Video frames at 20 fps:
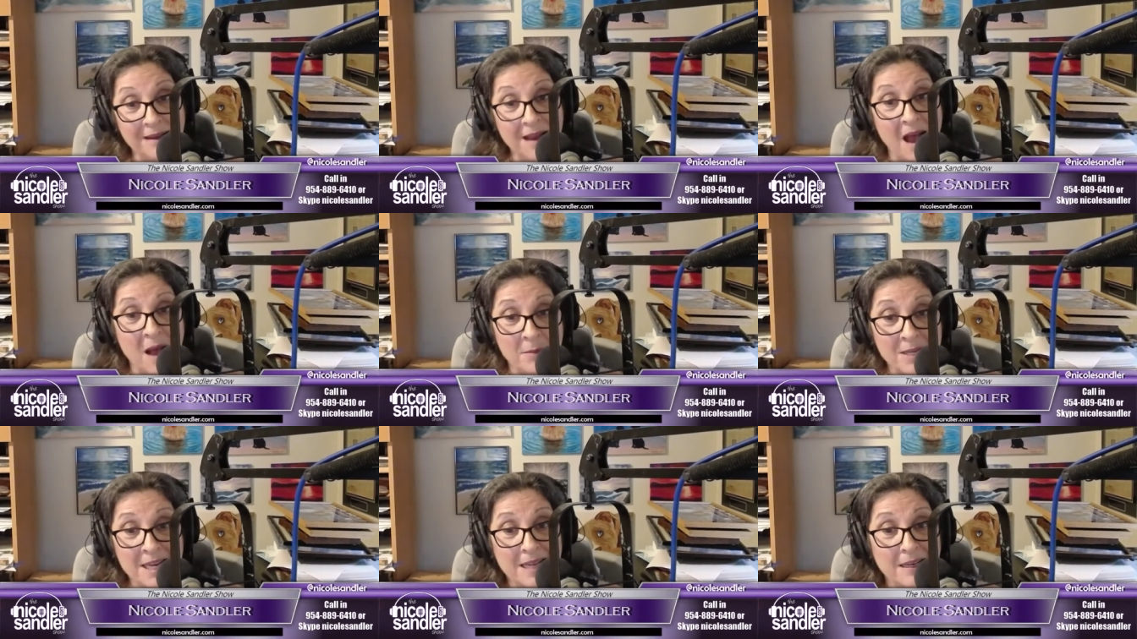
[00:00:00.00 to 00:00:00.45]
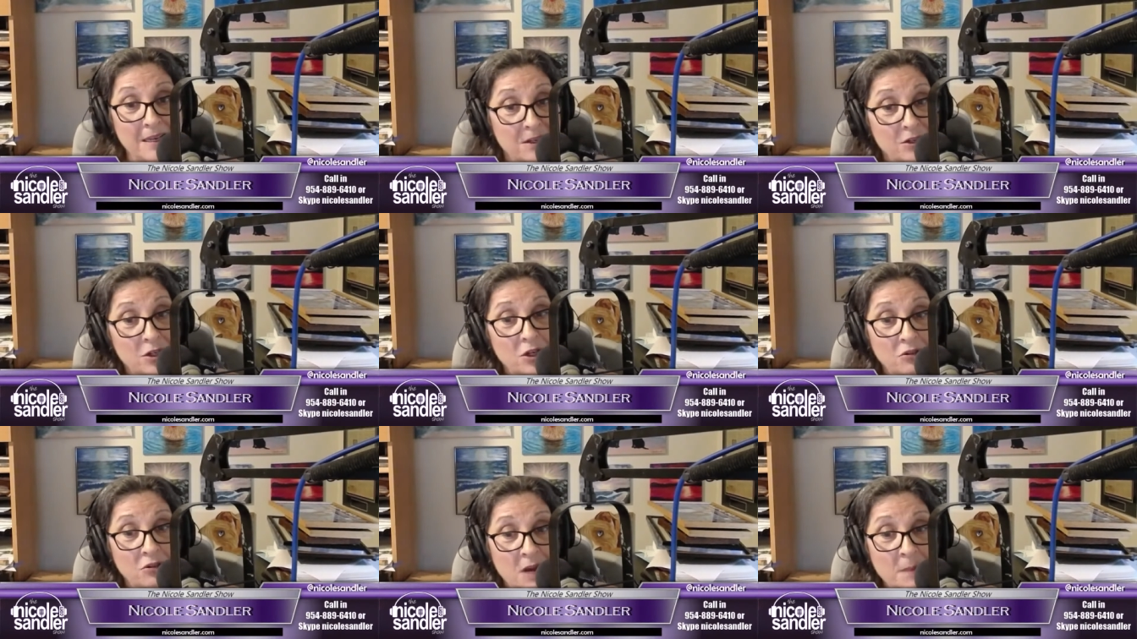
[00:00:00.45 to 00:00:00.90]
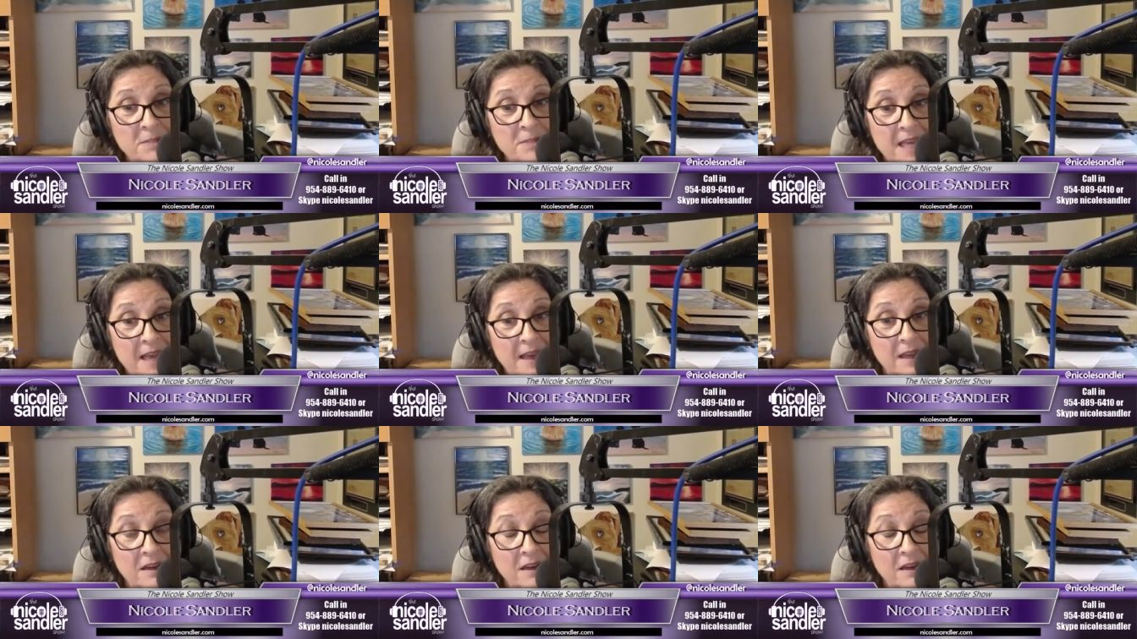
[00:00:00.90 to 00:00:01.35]
nominated a corrupt
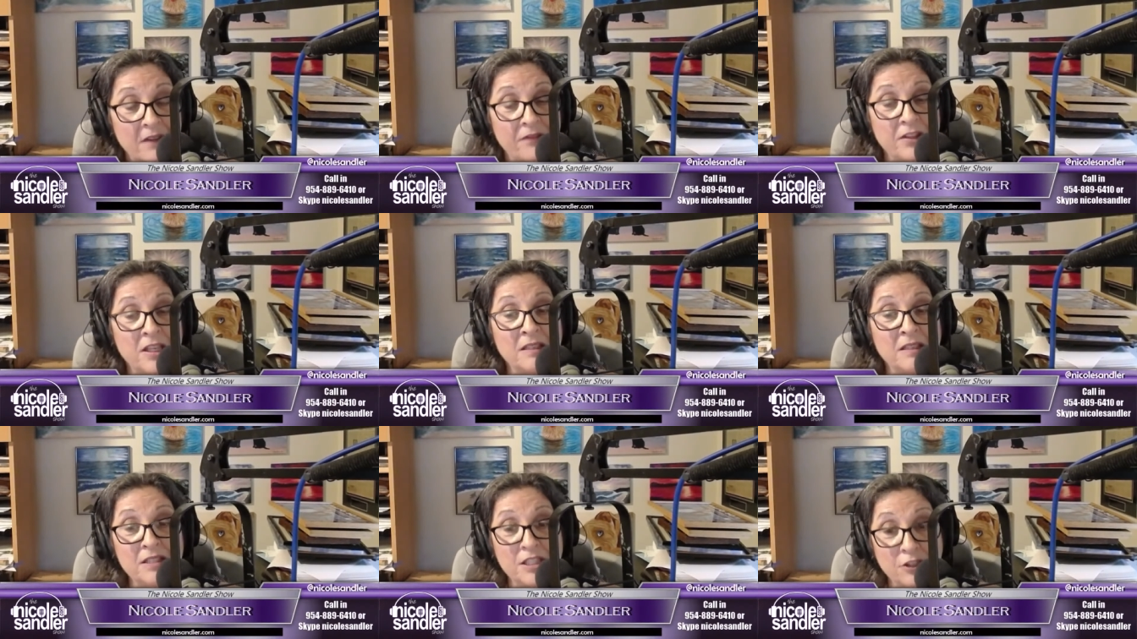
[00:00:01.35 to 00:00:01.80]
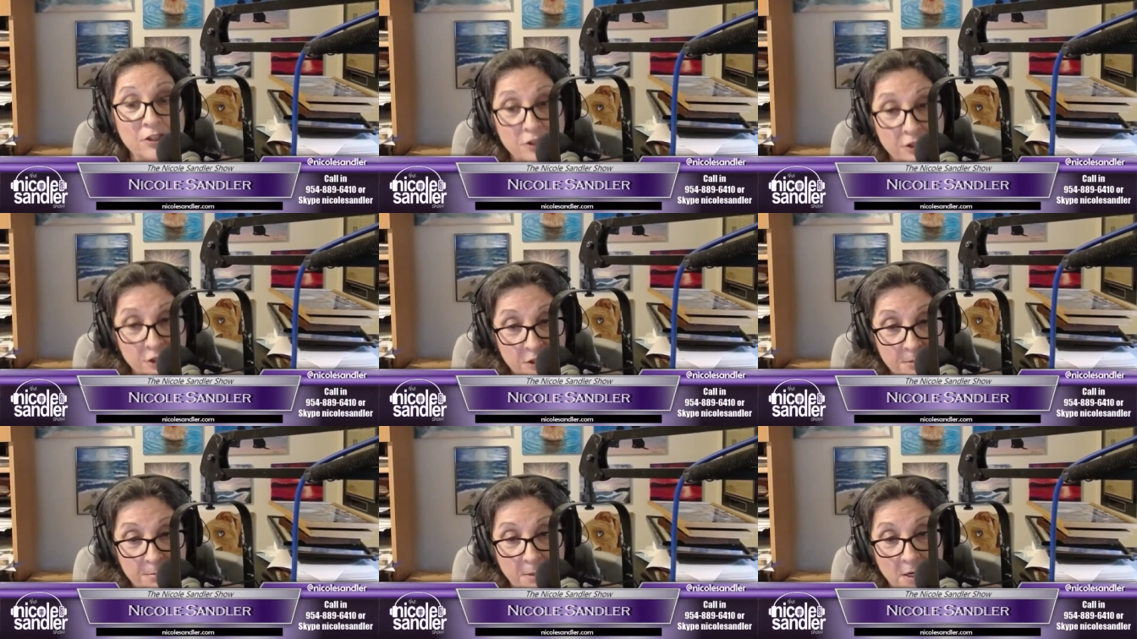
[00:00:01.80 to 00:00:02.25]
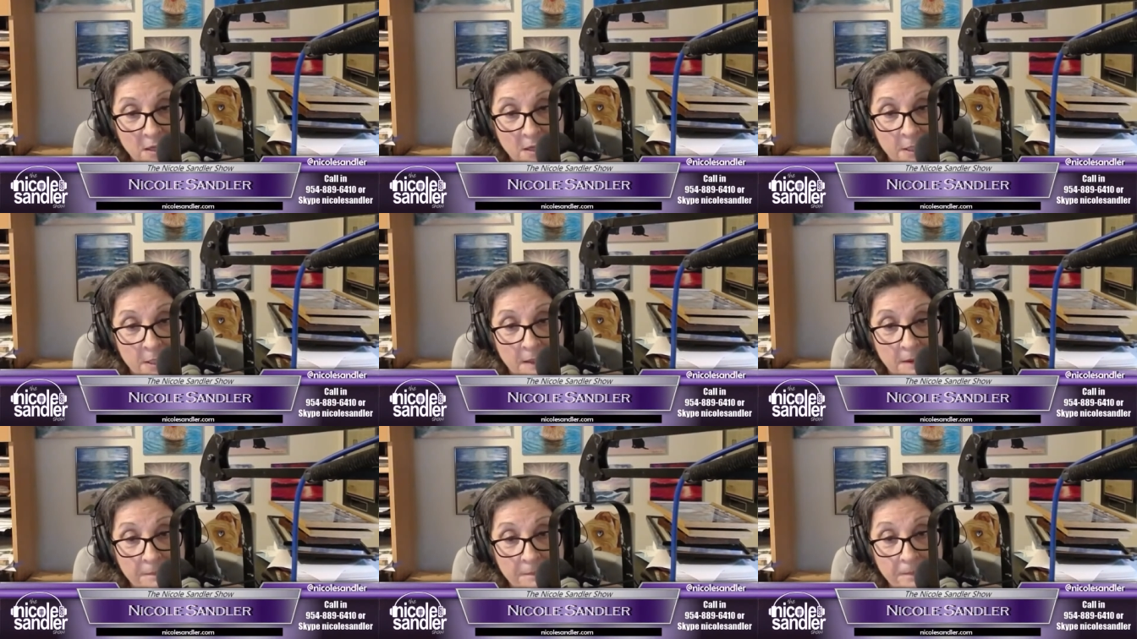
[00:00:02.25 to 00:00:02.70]
head of the Interior
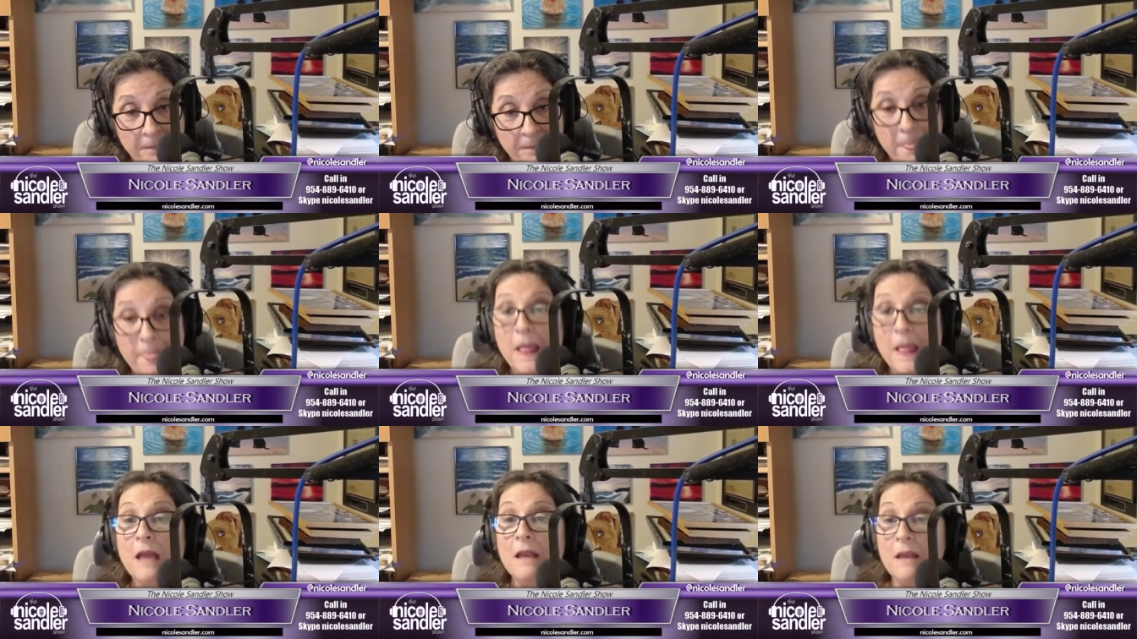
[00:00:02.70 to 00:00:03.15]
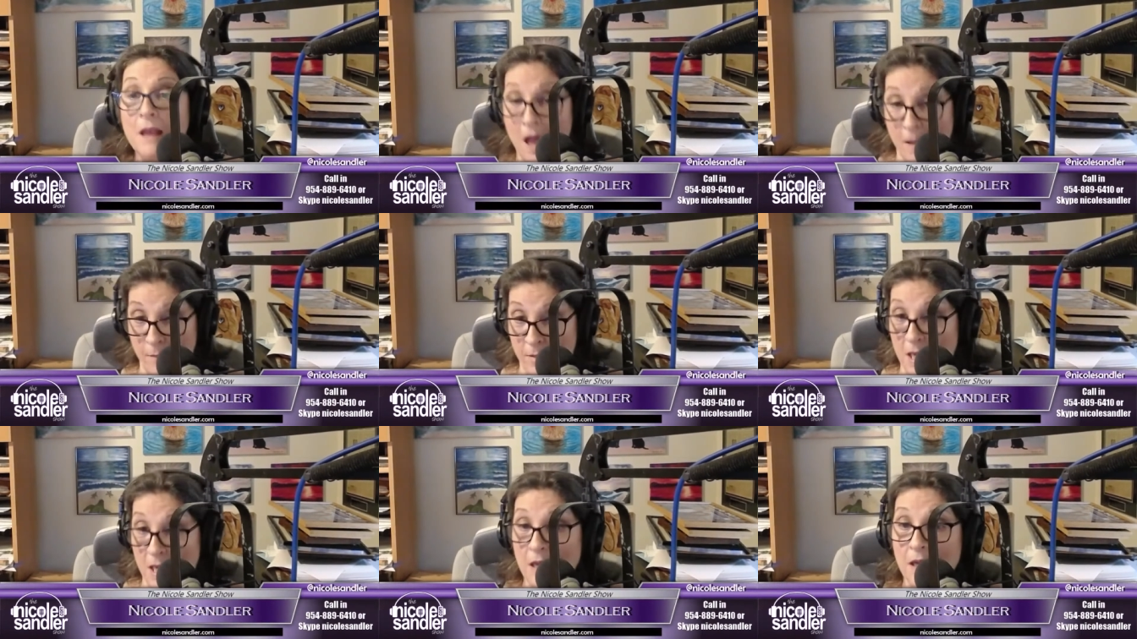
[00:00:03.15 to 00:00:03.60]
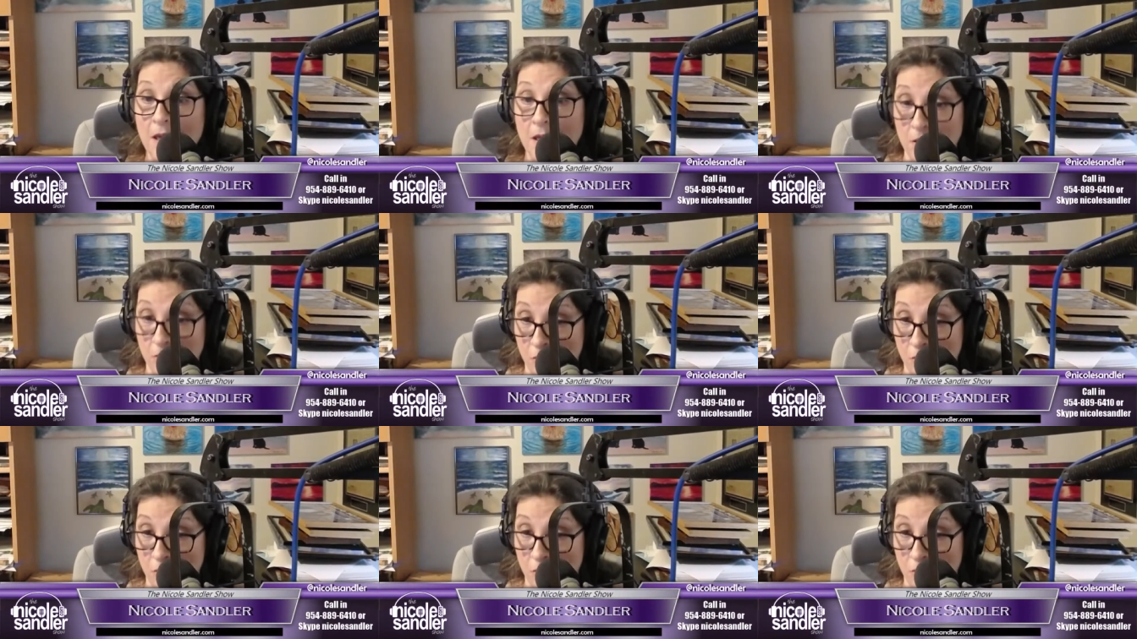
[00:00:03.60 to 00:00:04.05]
Department,
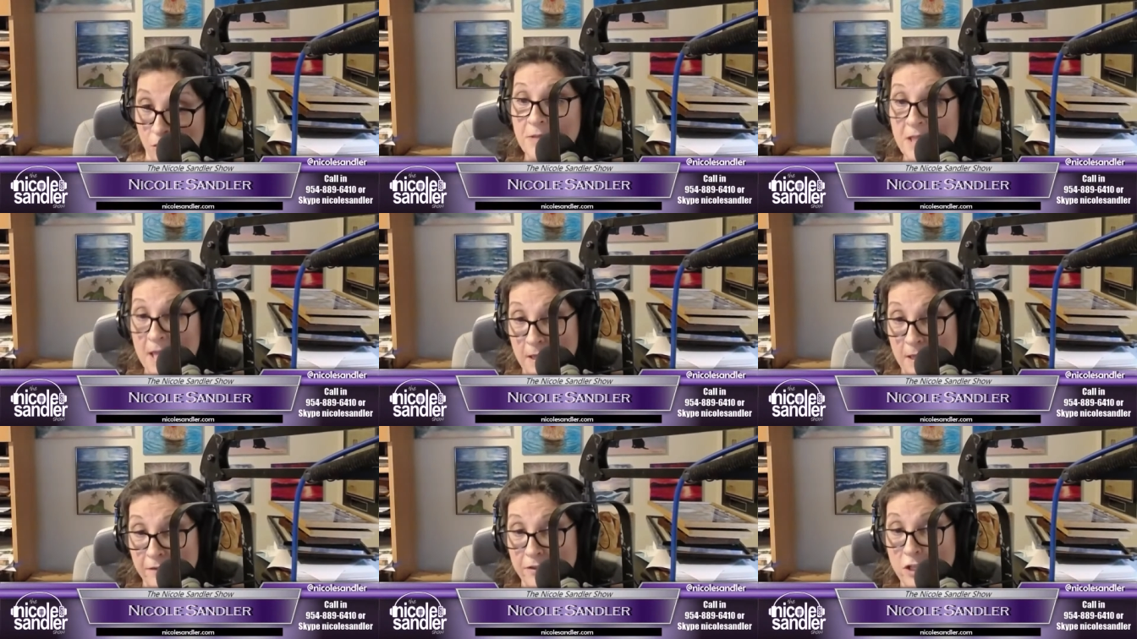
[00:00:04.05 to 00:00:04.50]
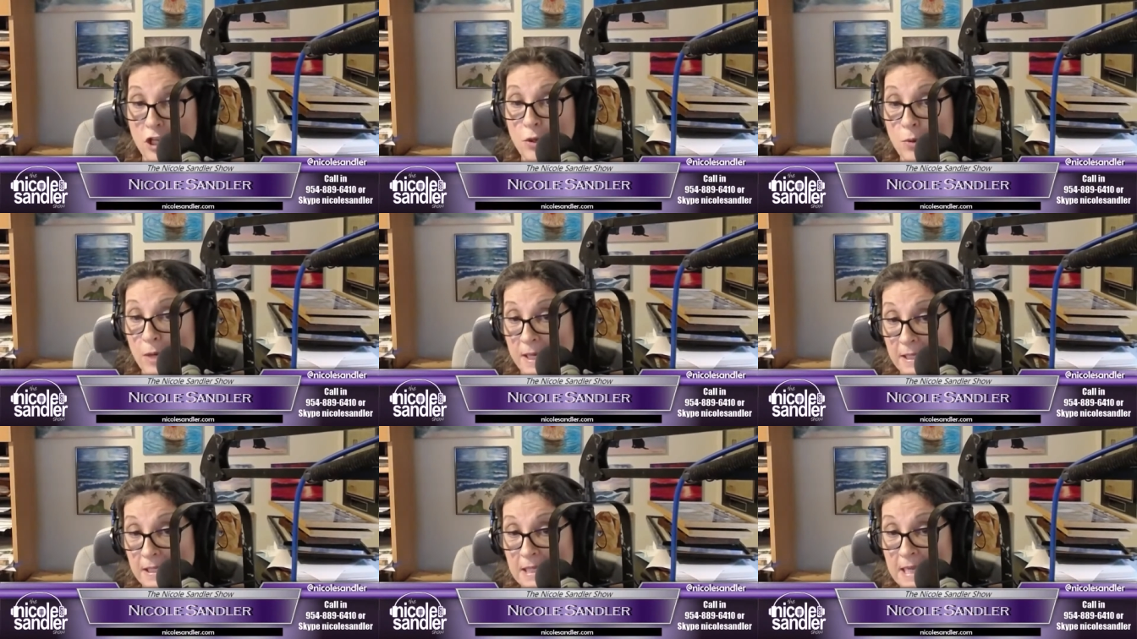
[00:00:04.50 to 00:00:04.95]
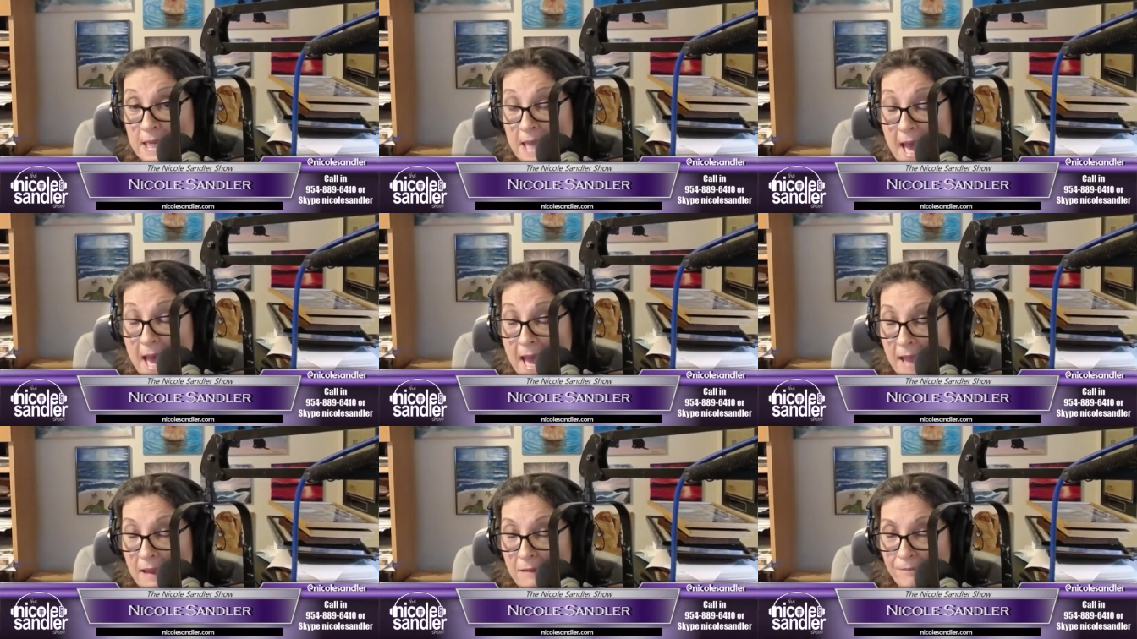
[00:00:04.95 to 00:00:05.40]
nominated a corrupt head of the
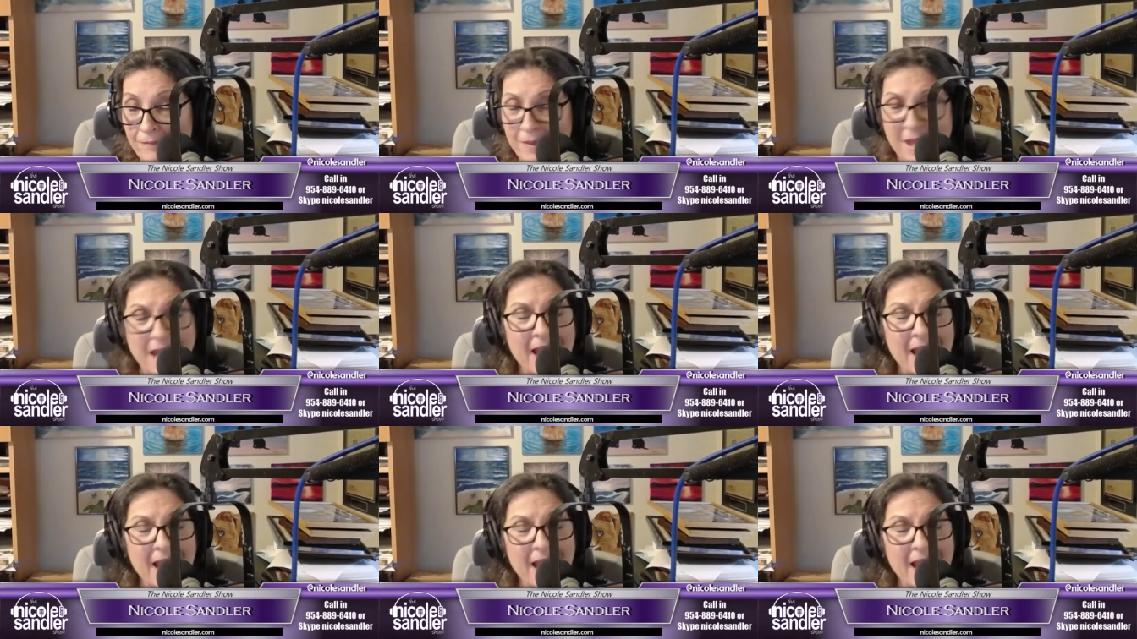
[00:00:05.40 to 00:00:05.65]
USDA.